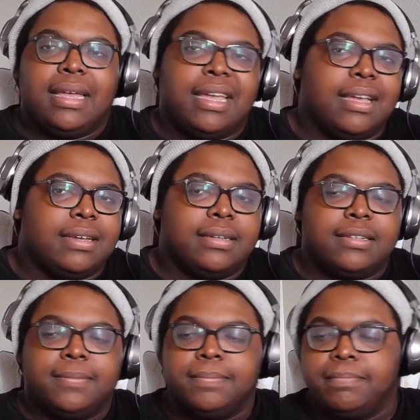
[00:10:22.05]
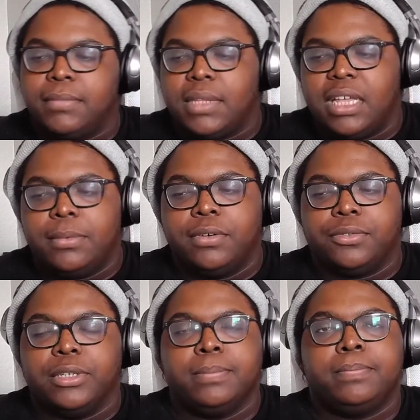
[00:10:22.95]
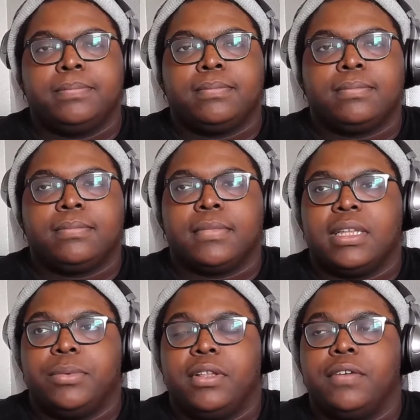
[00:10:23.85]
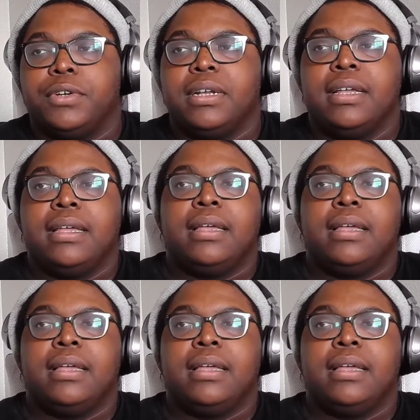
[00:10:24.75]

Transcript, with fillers: And I'm over it. I'm really over it.